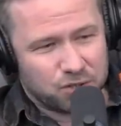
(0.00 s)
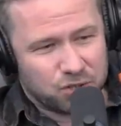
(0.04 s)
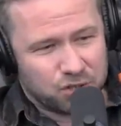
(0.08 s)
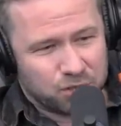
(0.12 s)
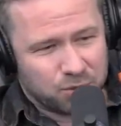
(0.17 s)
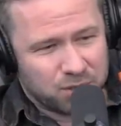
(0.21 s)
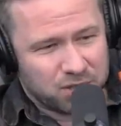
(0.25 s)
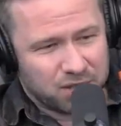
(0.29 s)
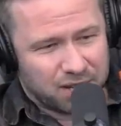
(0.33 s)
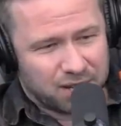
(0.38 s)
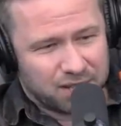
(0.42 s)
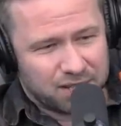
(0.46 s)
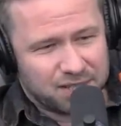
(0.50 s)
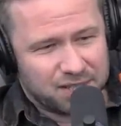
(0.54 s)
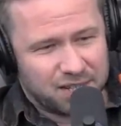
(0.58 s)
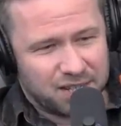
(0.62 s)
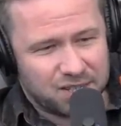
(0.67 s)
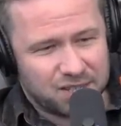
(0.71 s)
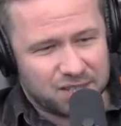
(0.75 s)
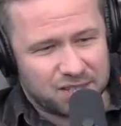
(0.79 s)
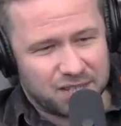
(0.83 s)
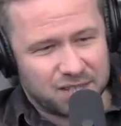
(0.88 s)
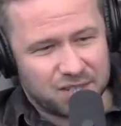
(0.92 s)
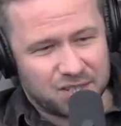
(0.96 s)
She was like a
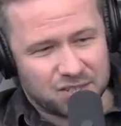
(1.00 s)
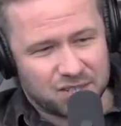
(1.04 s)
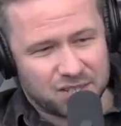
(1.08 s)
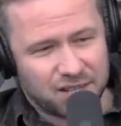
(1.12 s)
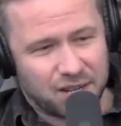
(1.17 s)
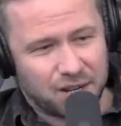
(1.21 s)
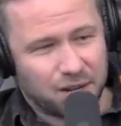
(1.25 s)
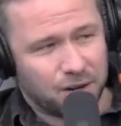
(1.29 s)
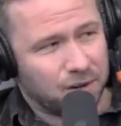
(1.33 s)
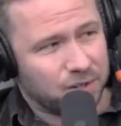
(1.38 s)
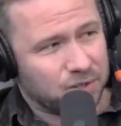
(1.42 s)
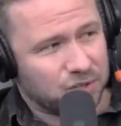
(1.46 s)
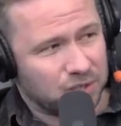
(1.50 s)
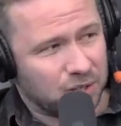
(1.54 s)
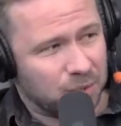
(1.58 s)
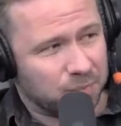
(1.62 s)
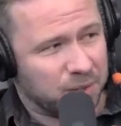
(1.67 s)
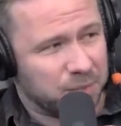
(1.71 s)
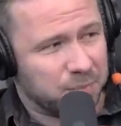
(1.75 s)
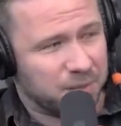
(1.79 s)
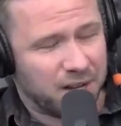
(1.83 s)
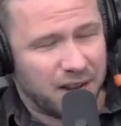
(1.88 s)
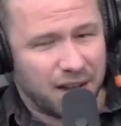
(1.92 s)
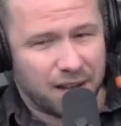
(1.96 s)
Disney singer or
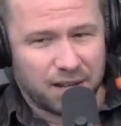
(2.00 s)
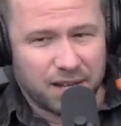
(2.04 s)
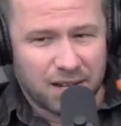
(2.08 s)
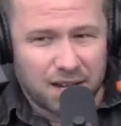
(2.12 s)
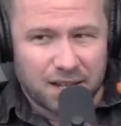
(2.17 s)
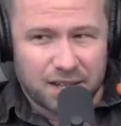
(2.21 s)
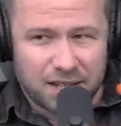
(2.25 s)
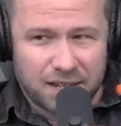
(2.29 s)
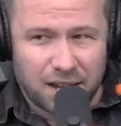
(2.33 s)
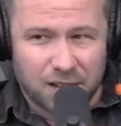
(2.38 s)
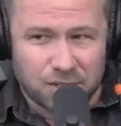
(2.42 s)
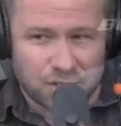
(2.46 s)
something. Does she have any songs? Now